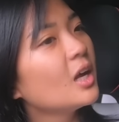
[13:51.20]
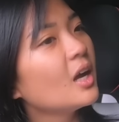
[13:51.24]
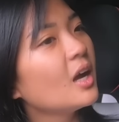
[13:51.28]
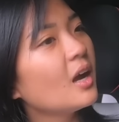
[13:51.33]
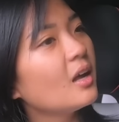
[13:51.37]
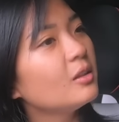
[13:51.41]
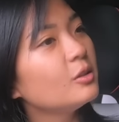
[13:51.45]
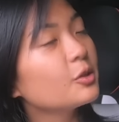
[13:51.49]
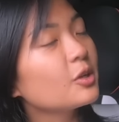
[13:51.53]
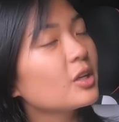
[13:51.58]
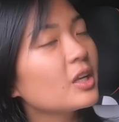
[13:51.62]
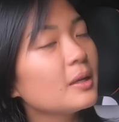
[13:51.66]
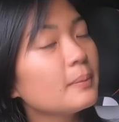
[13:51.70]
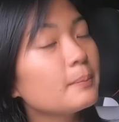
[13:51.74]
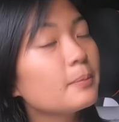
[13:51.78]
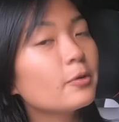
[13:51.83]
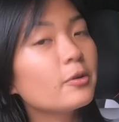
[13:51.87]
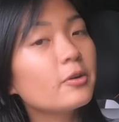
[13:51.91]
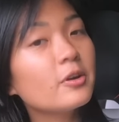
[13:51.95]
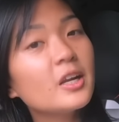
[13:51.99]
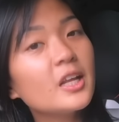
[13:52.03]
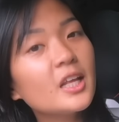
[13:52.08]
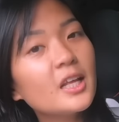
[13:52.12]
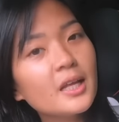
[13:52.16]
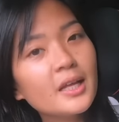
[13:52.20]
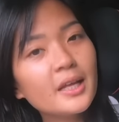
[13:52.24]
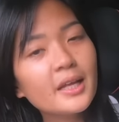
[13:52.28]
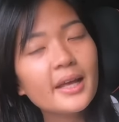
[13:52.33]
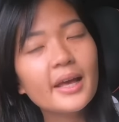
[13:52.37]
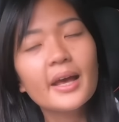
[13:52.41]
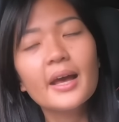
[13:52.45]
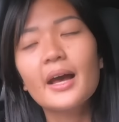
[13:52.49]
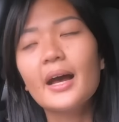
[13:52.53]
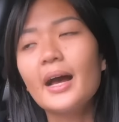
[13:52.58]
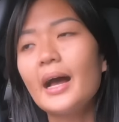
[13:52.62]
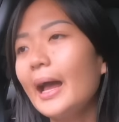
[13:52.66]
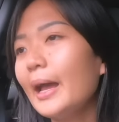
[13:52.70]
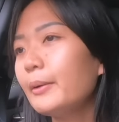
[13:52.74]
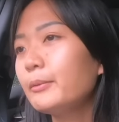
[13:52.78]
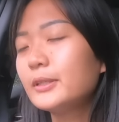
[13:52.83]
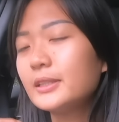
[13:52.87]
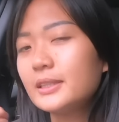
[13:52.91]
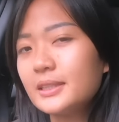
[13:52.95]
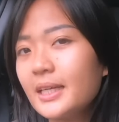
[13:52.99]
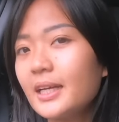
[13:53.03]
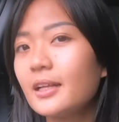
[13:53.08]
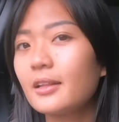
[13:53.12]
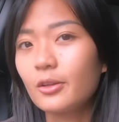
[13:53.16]
looking pretty, I
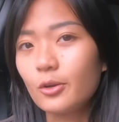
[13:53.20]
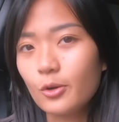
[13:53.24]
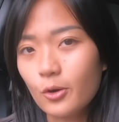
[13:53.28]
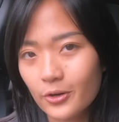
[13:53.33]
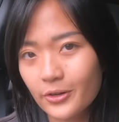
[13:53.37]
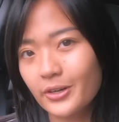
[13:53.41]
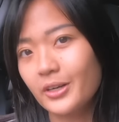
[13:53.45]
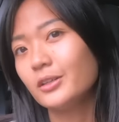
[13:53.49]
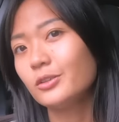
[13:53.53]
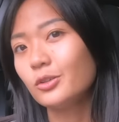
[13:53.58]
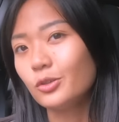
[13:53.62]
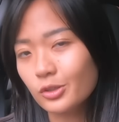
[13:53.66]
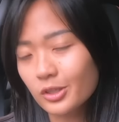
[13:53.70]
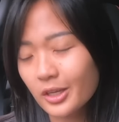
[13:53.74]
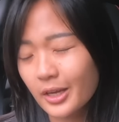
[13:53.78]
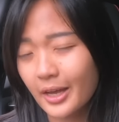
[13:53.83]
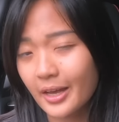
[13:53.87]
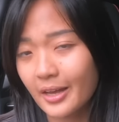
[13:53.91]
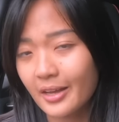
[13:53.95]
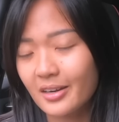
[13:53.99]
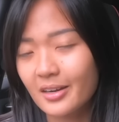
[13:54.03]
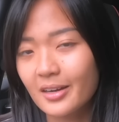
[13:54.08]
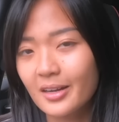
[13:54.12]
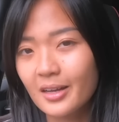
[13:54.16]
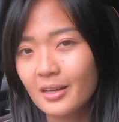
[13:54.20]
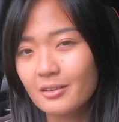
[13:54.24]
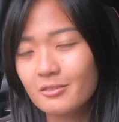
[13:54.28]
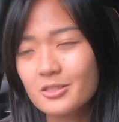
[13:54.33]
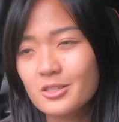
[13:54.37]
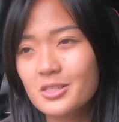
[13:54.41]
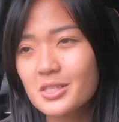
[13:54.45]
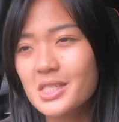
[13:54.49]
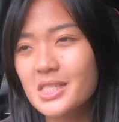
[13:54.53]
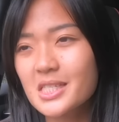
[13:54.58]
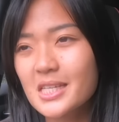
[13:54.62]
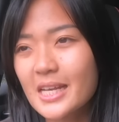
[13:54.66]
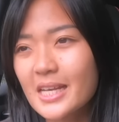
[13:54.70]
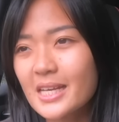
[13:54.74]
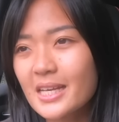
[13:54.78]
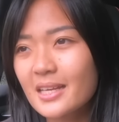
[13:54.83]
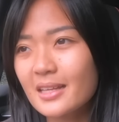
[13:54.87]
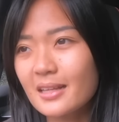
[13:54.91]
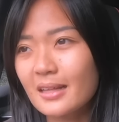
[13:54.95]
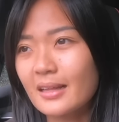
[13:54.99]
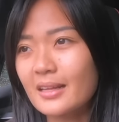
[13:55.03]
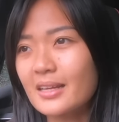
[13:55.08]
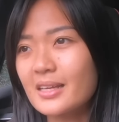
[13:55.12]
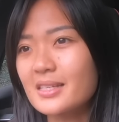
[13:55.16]
would take the Aura Good Cat. I would just
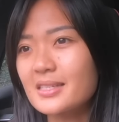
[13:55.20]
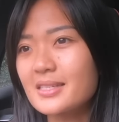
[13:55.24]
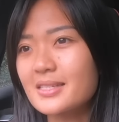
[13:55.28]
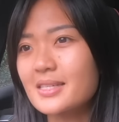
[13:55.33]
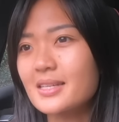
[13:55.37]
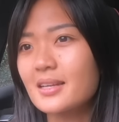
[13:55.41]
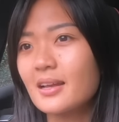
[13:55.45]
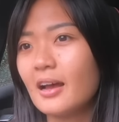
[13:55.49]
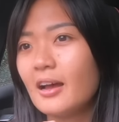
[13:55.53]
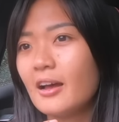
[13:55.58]
say it's